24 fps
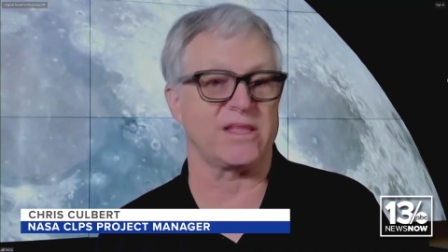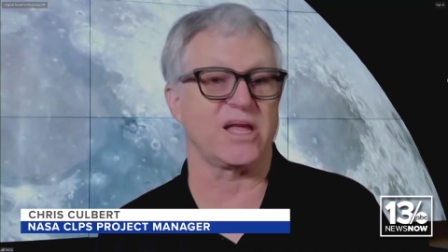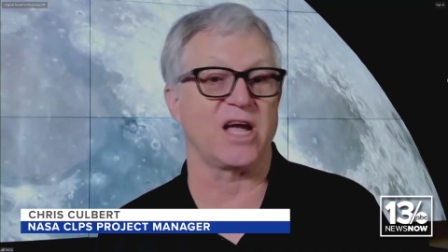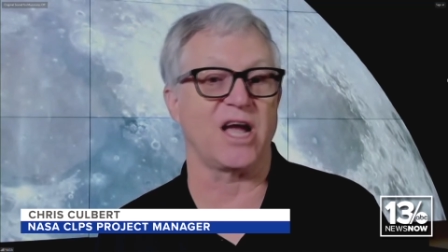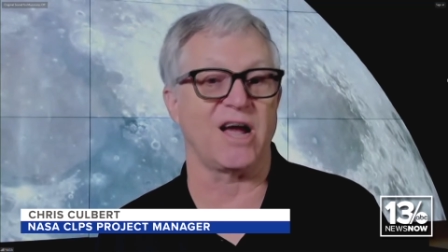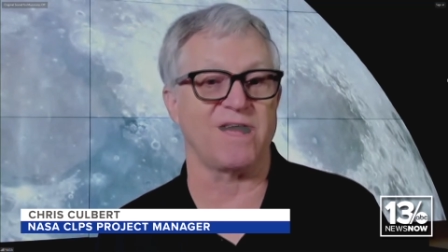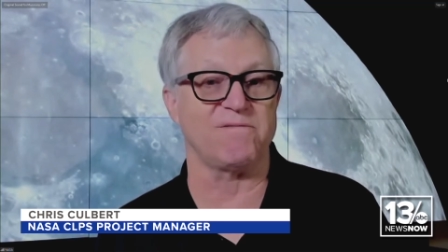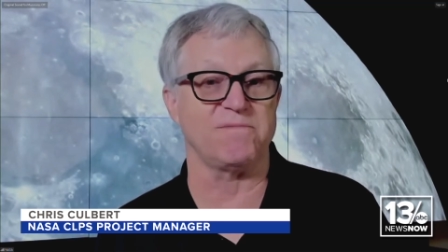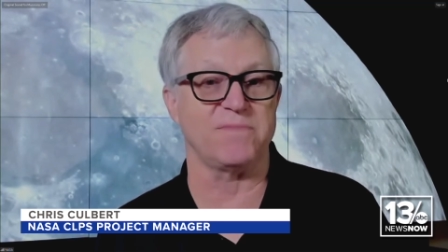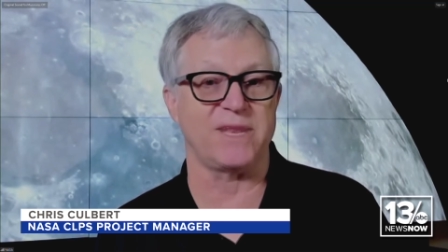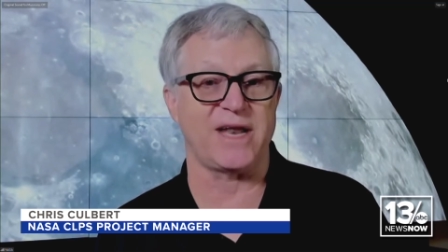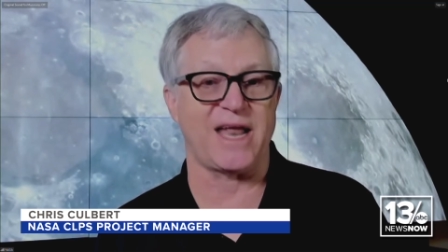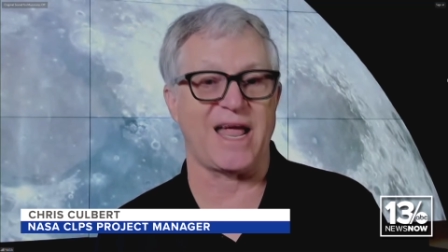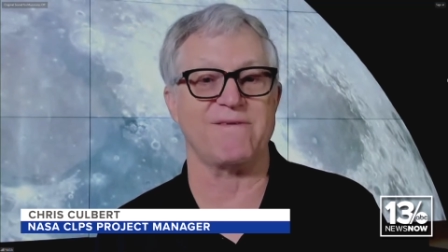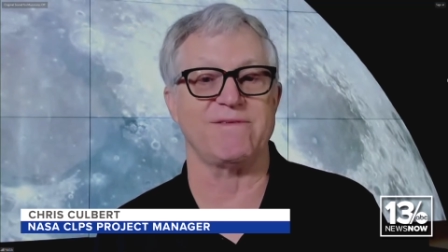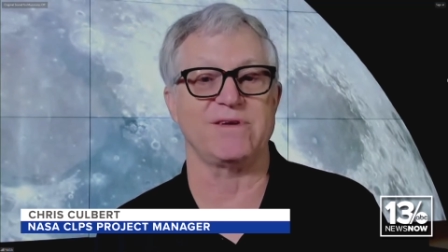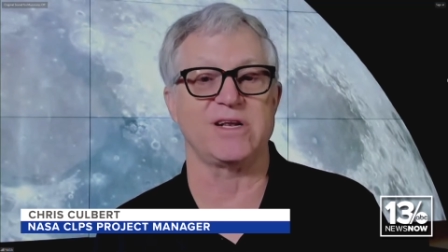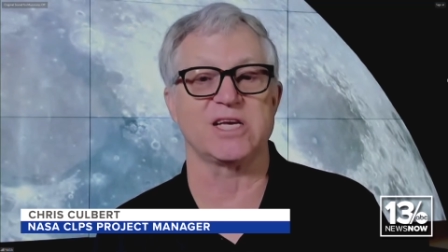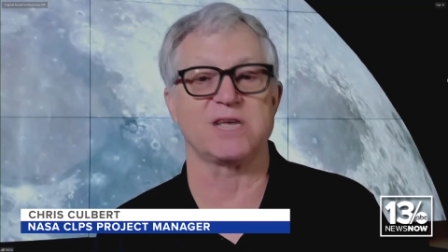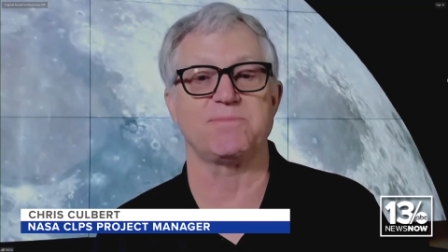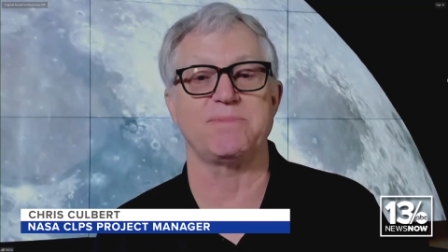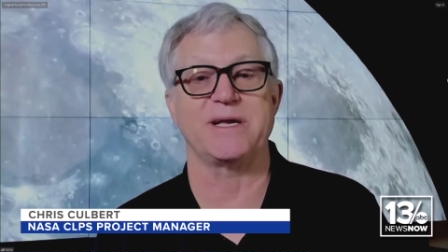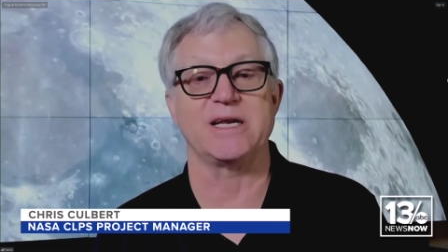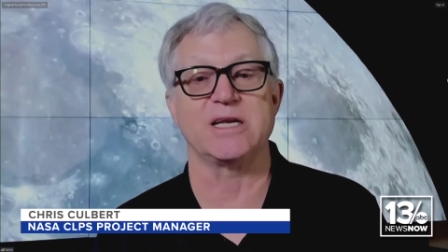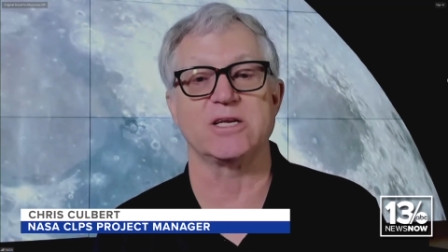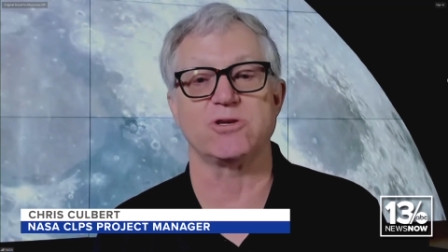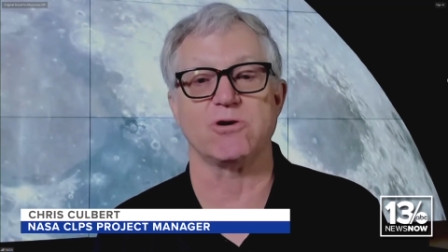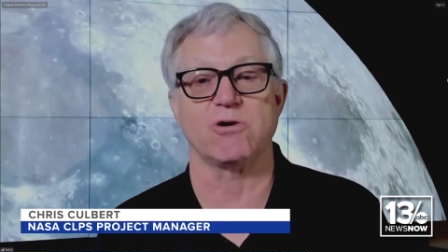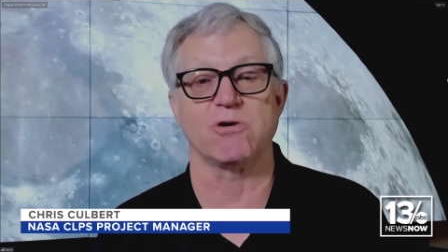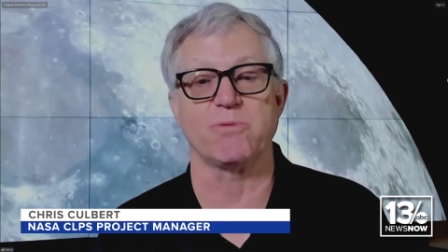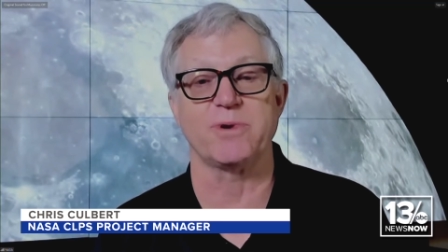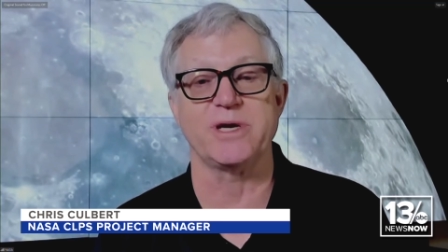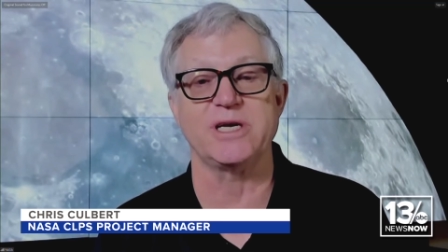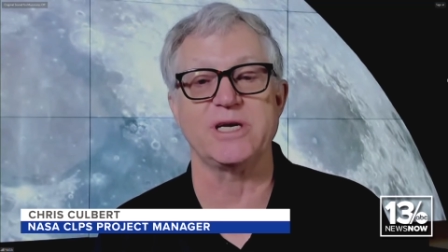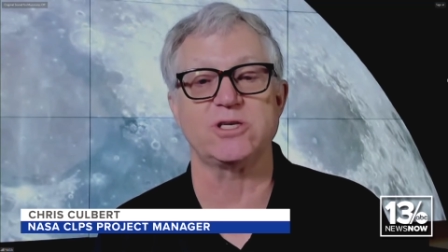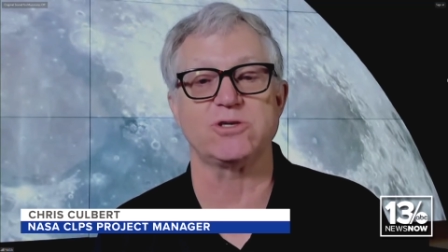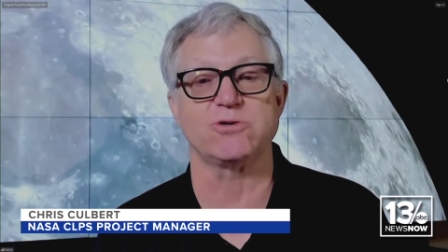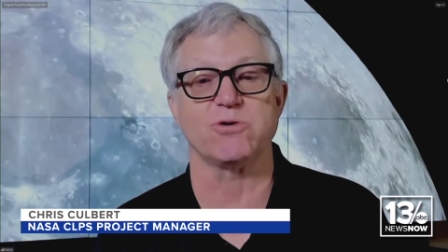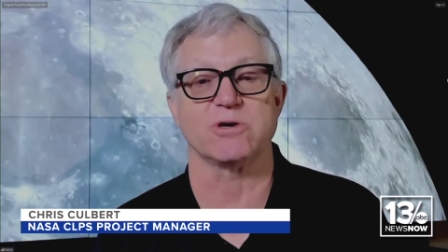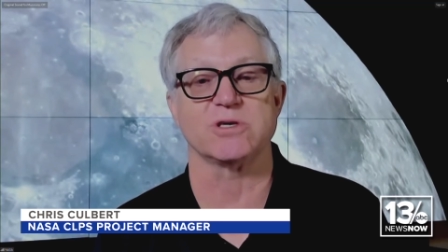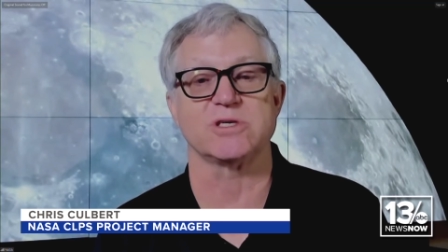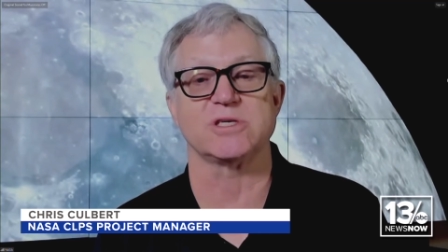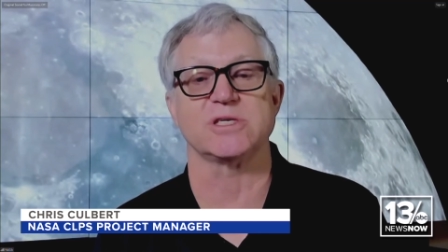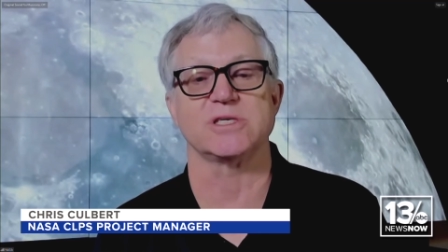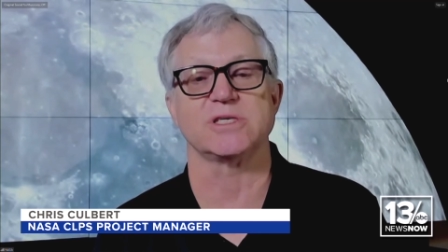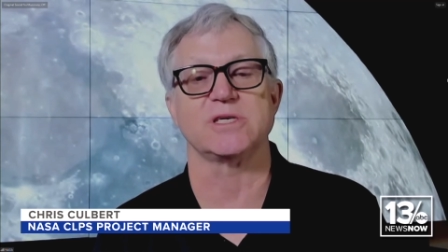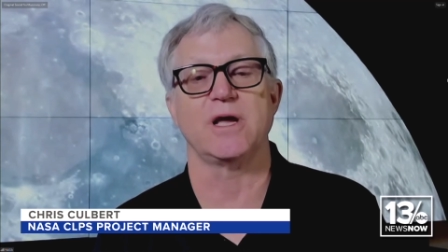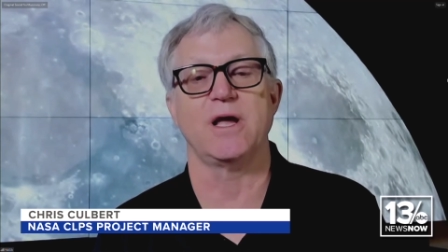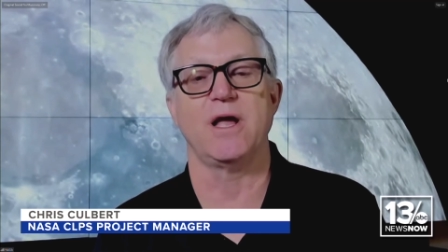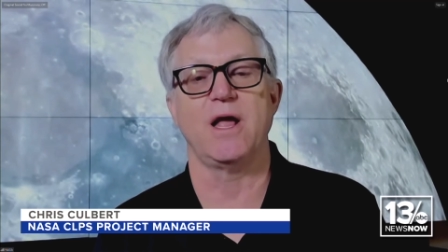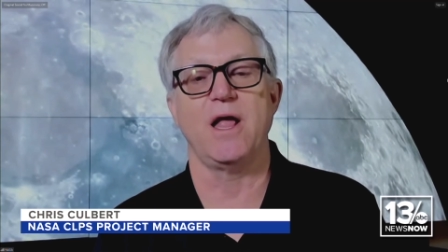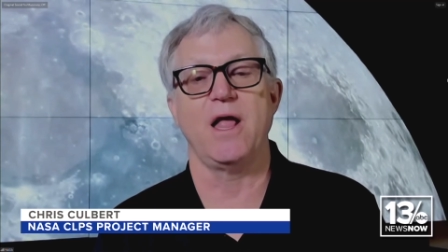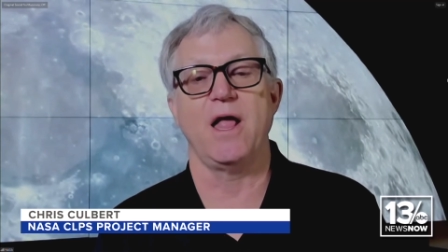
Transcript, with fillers: the government having to spend its own resources.